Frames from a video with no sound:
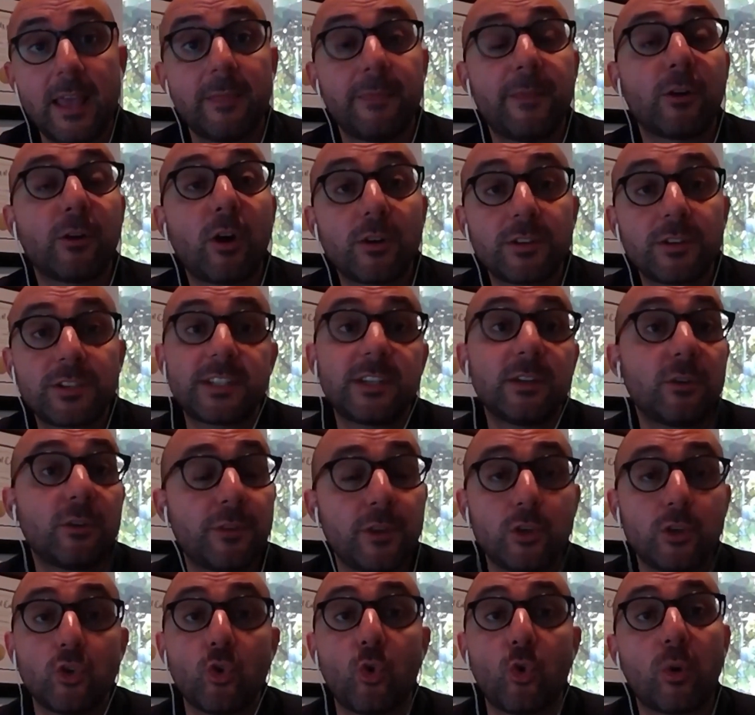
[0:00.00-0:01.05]
there are still the
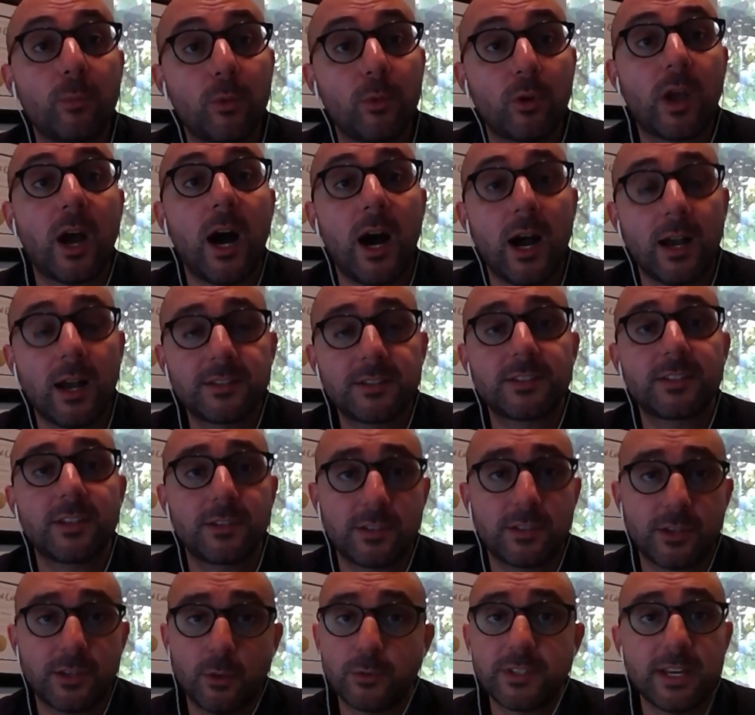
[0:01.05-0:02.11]
normal costs
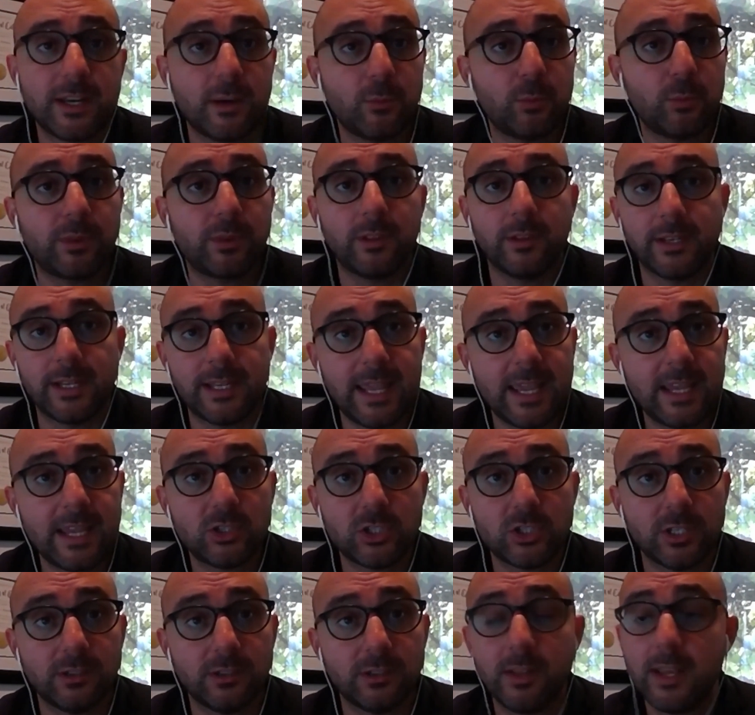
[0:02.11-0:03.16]
associated with
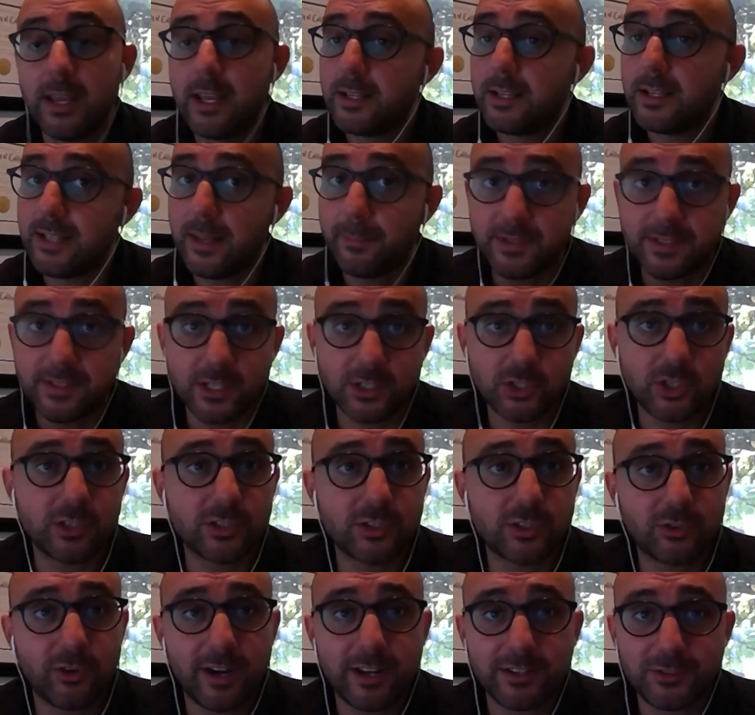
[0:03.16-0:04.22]
litigation. Depositions
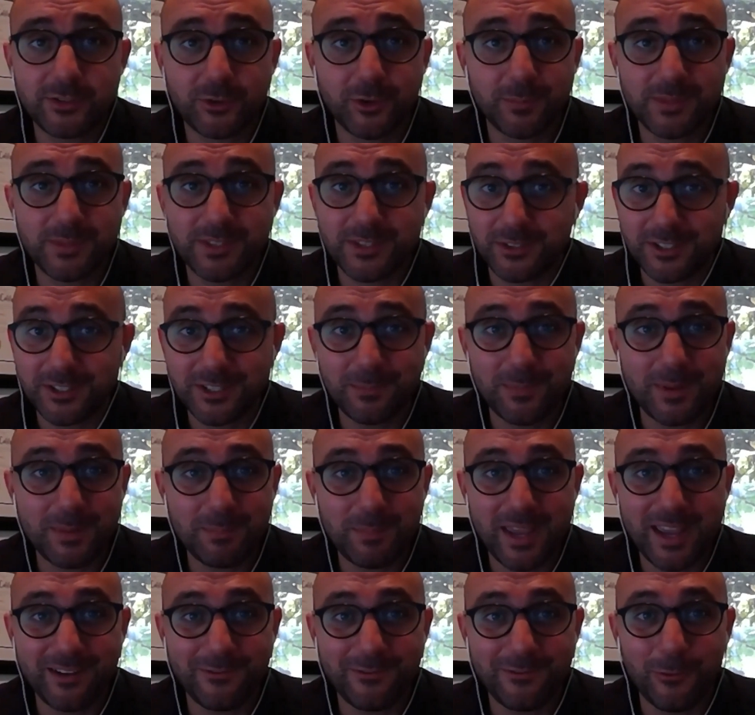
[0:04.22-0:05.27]
transcripts still need to be
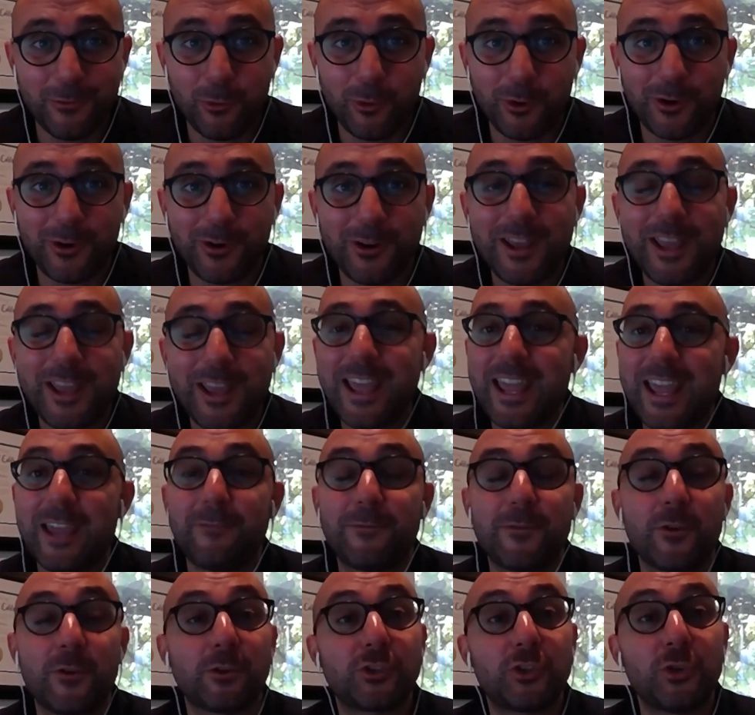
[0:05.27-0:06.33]
paid for.
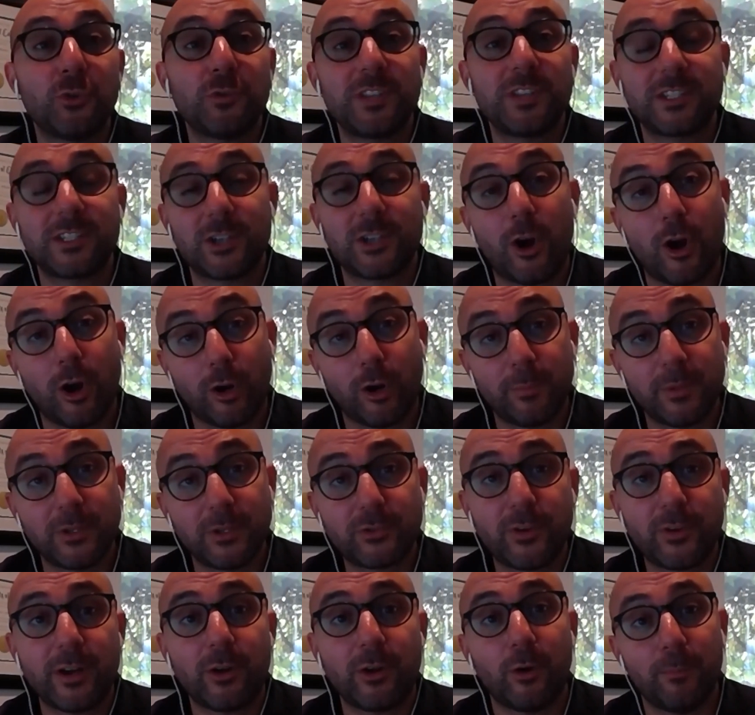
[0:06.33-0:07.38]
If you're choosing to
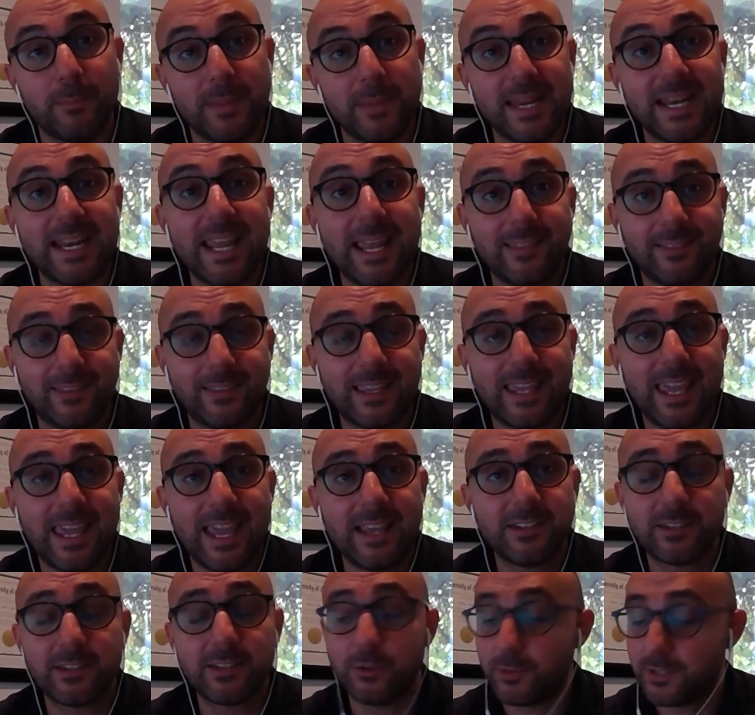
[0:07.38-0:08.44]
arbitrate or mediate the
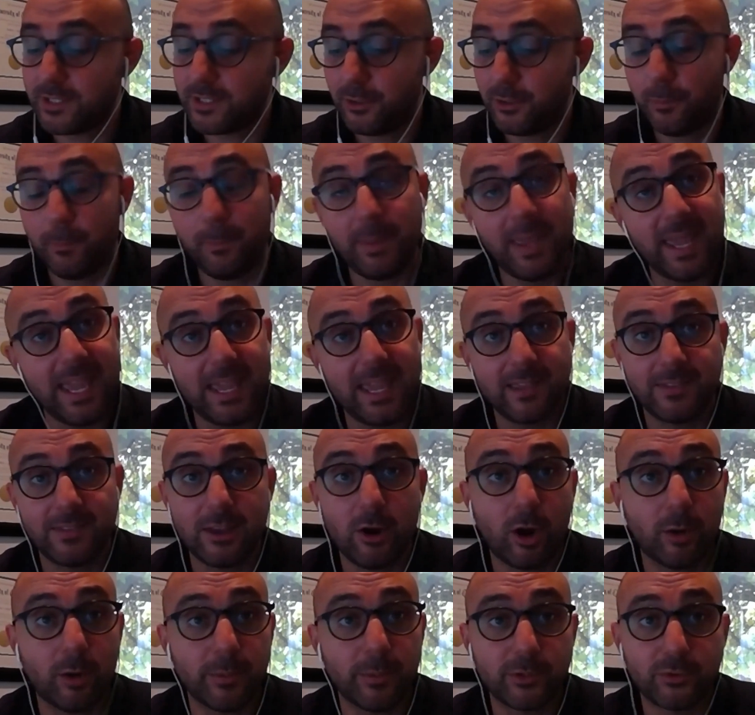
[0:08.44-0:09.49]
case, you're still paying the
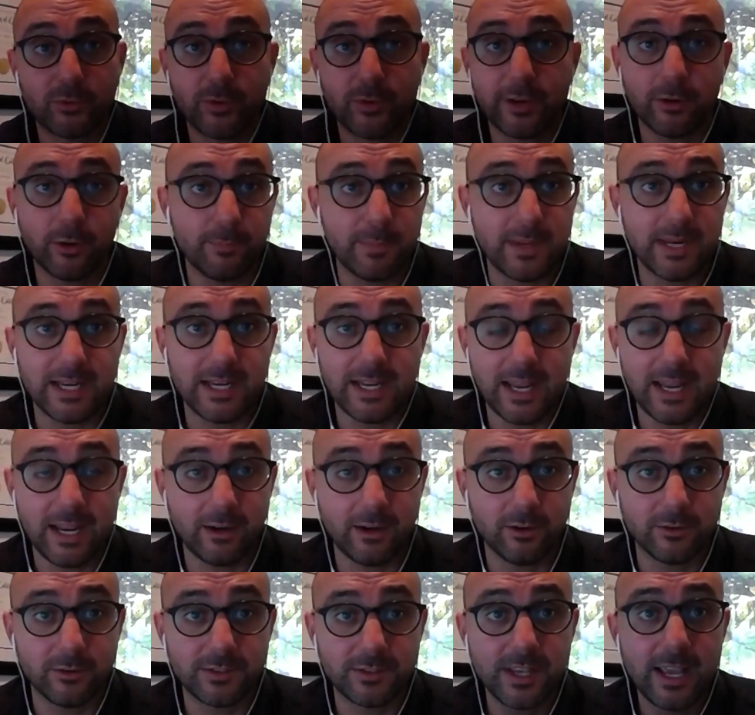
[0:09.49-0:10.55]
arbitrator or
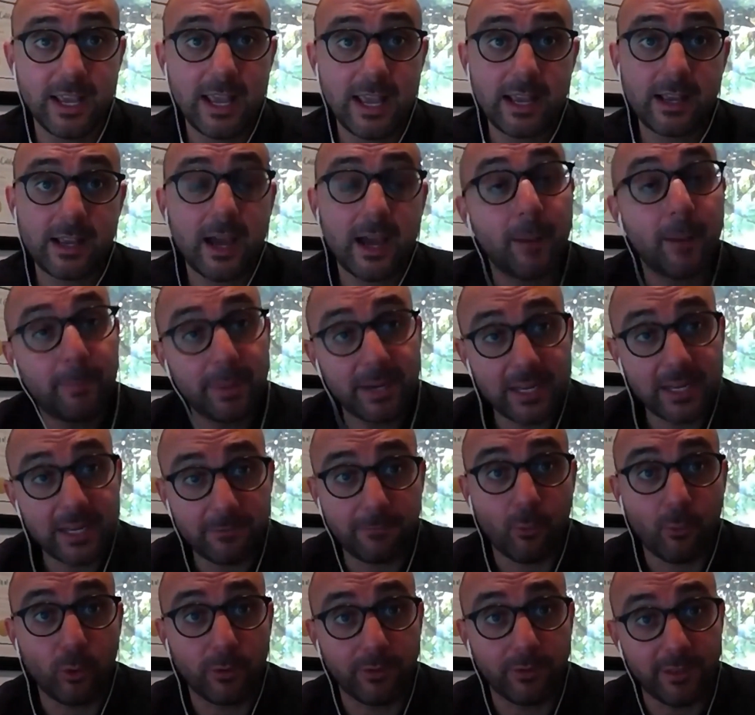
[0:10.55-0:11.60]
mediator's company
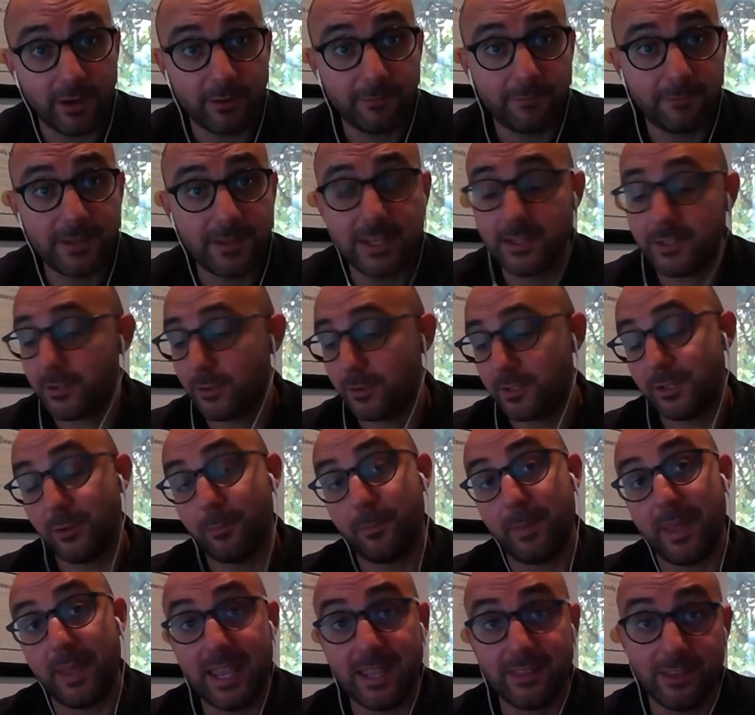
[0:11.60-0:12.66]
for their fees. You're still
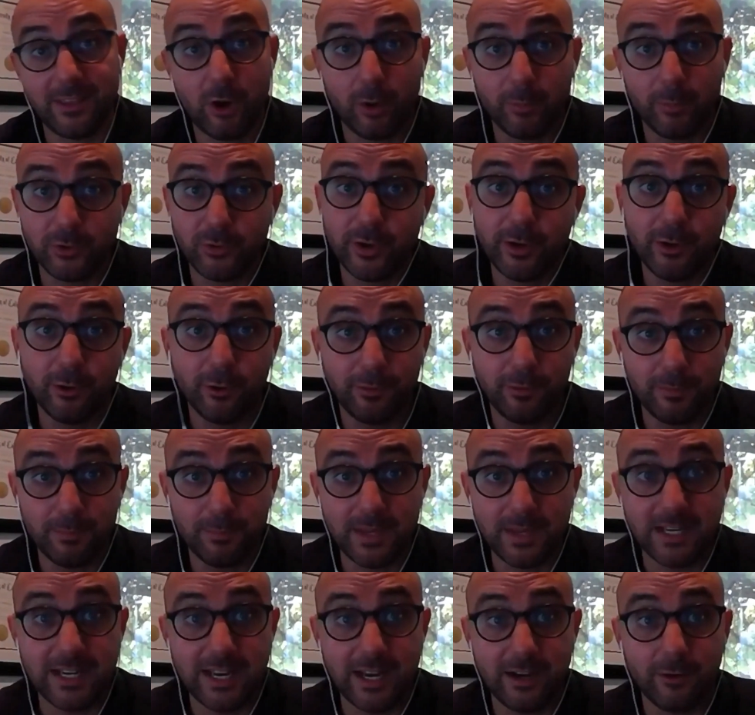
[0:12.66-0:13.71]
paying the arbitrator or the
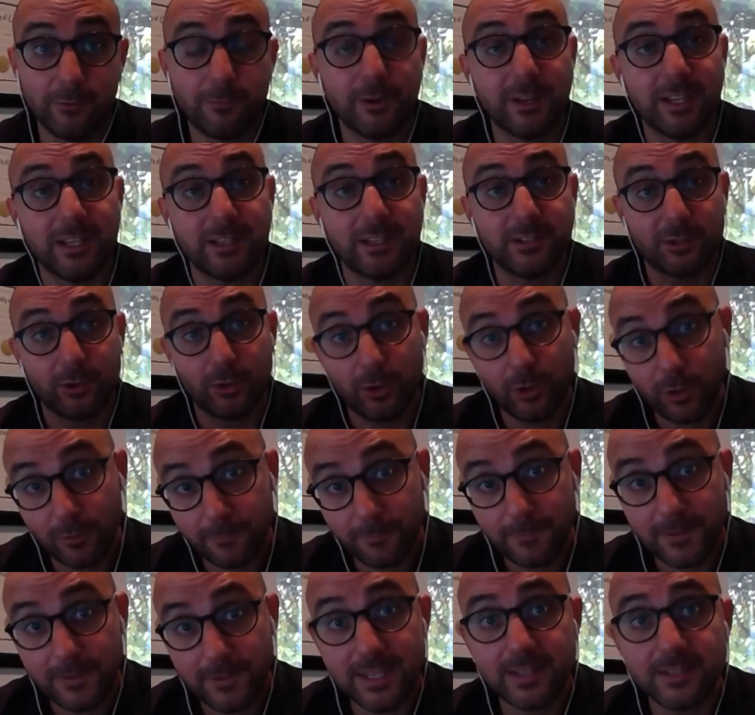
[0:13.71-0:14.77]
mediator for his or her
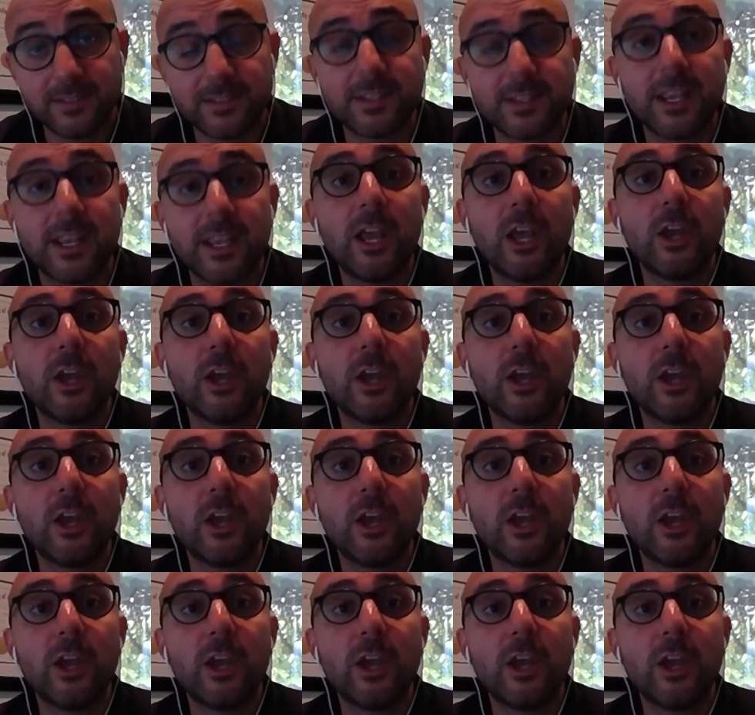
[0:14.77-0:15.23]
fees.